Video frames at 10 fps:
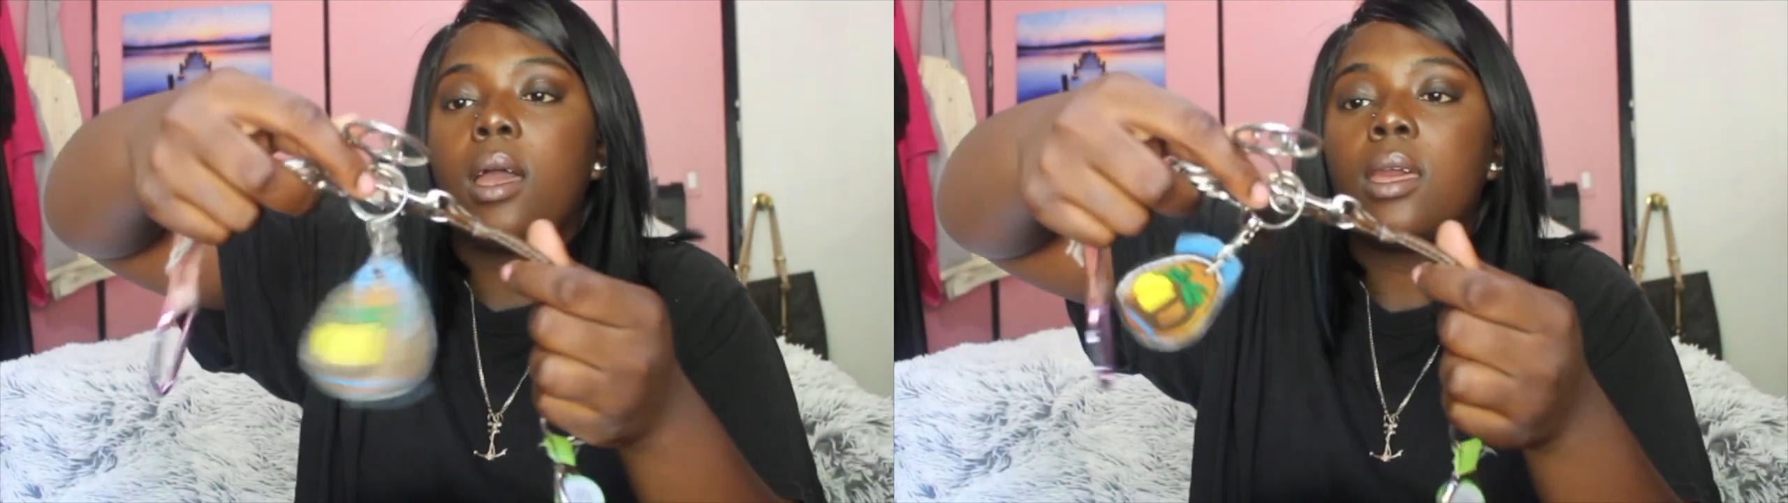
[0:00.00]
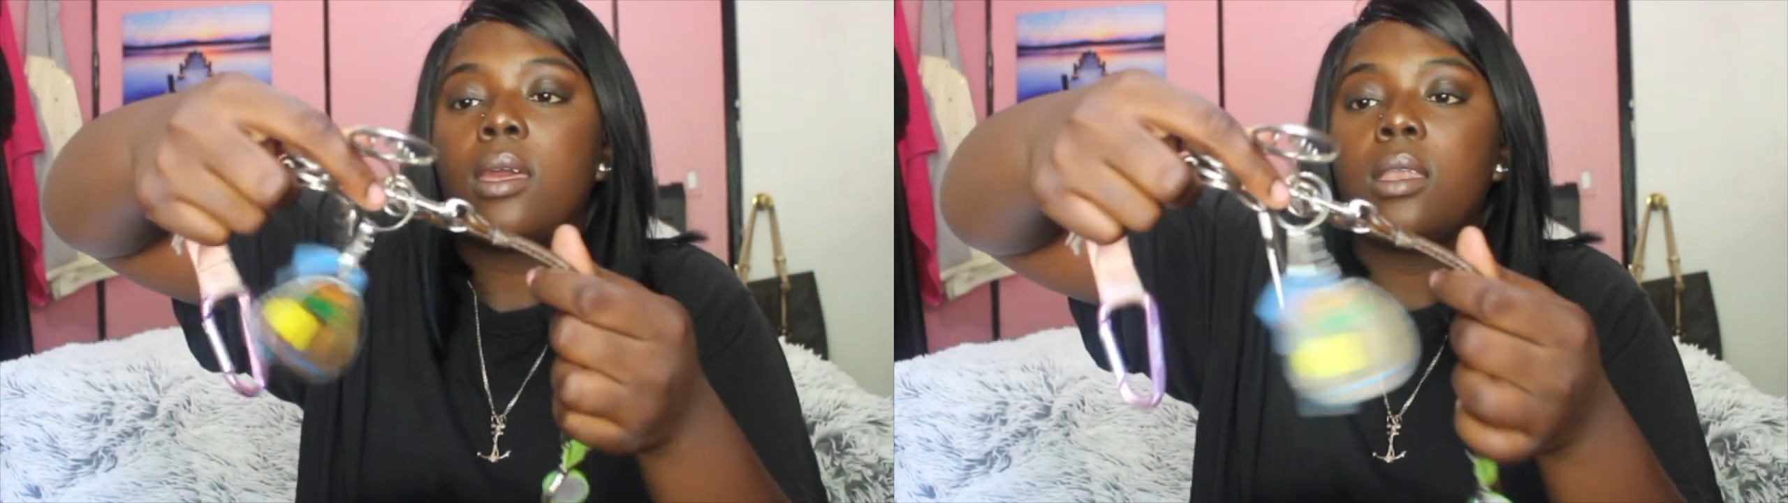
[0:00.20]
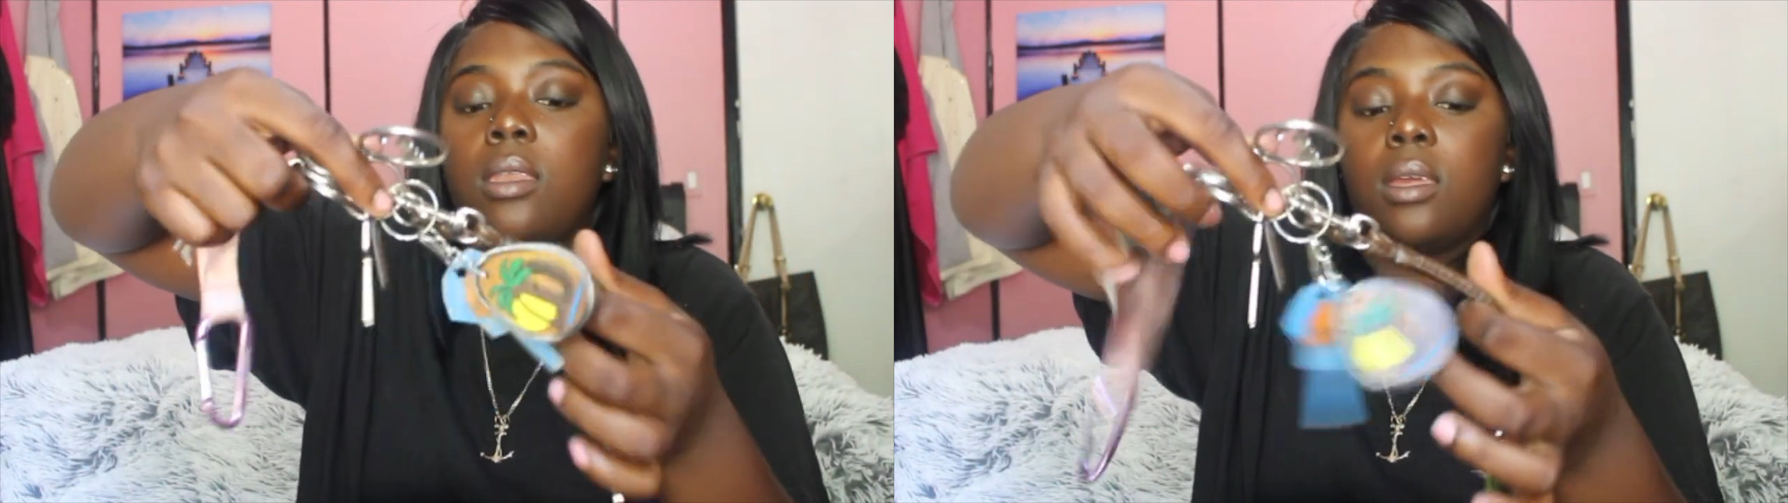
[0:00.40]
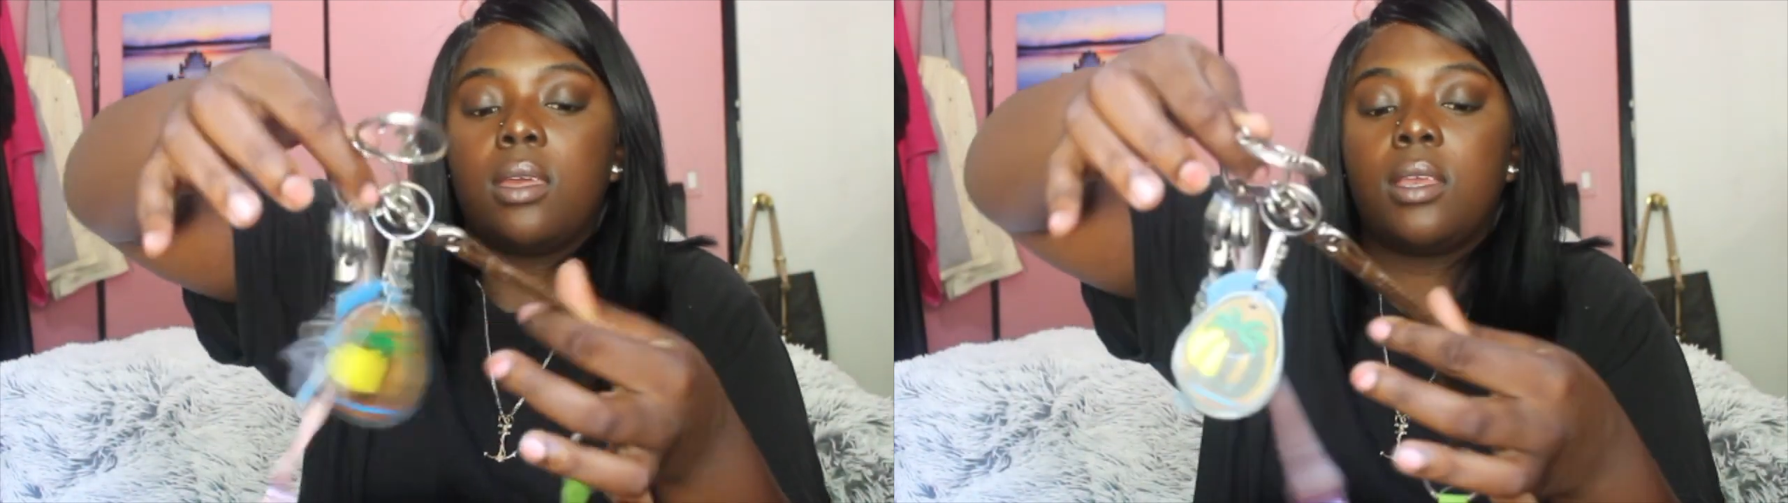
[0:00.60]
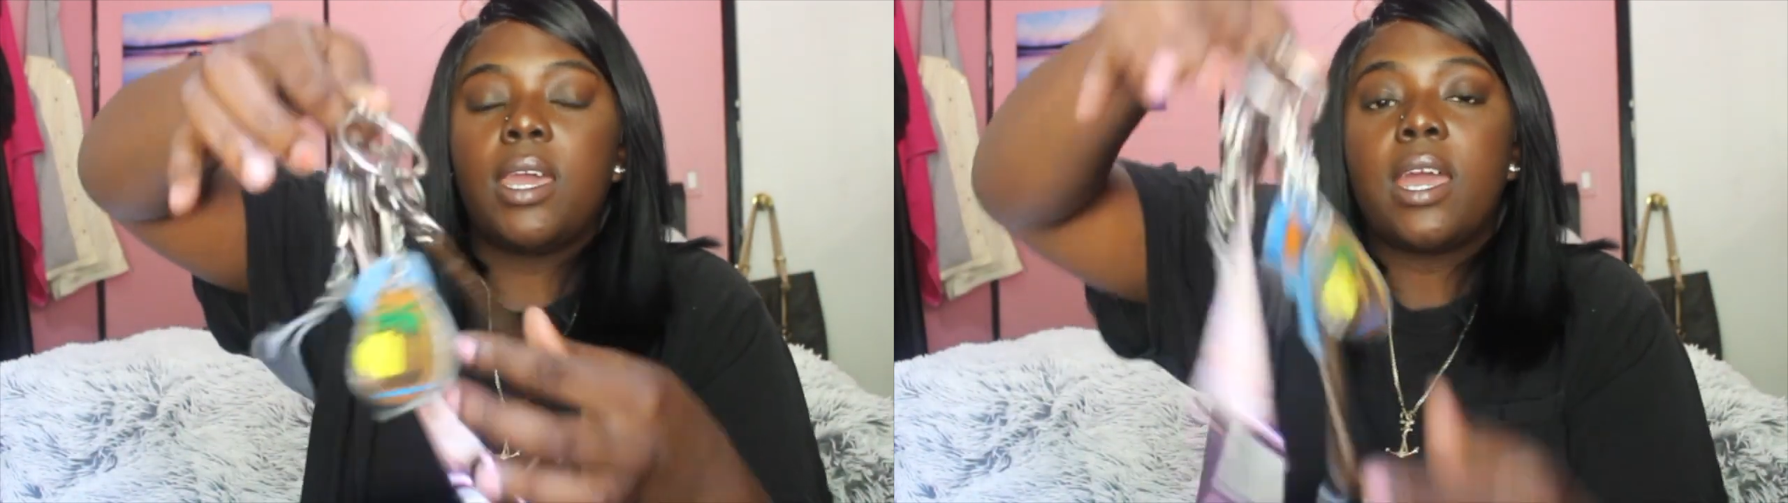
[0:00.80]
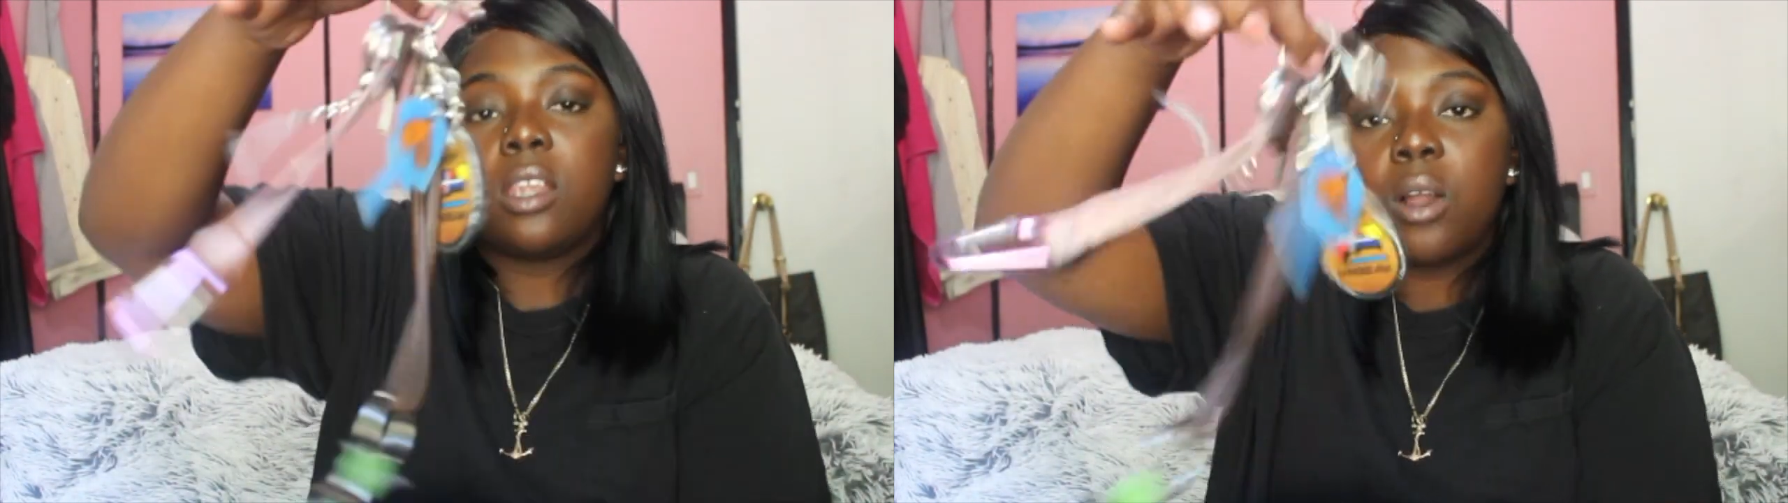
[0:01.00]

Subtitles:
And yeah,